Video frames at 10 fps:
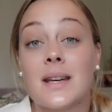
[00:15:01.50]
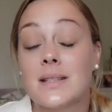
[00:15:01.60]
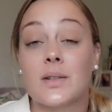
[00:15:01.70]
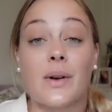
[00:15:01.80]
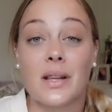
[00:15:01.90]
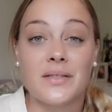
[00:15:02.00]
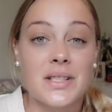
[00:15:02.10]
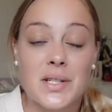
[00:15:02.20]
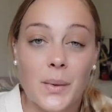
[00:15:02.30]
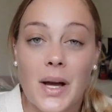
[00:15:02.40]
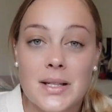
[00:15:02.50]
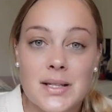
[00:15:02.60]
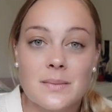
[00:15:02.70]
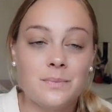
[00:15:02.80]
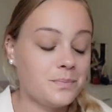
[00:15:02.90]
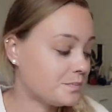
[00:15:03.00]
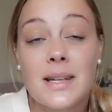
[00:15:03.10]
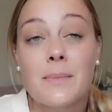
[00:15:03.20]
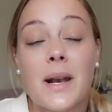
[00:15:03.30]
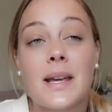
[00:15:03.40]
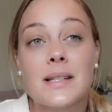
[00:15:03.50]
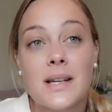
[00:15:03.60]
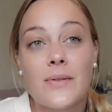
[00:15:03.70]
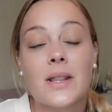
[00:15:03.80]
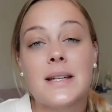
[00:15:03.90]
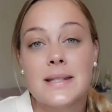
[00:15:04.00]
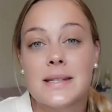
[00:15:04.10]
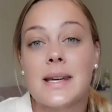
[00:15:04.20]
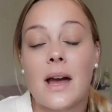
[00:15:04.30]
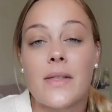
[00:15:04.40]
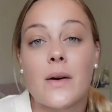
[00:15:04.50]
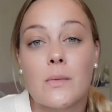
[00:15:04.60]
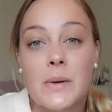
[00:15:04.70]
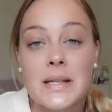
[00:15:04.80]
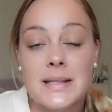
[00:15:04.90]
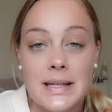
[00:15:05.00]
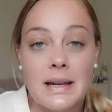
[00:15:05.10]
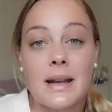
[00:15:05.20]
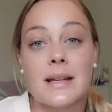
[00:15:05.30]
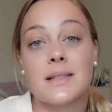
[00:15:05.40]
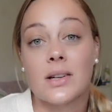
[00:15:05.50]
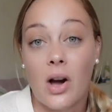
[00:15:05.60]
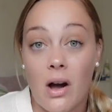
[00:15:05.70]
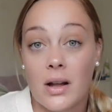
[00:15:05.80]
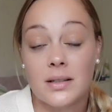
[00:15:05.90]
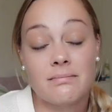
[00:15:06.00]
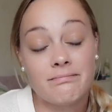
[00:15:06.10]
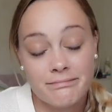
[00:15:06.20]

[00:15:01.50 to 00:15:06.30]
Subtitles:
that's irrelevant to us. But I can definitely see how that would be seen as a con.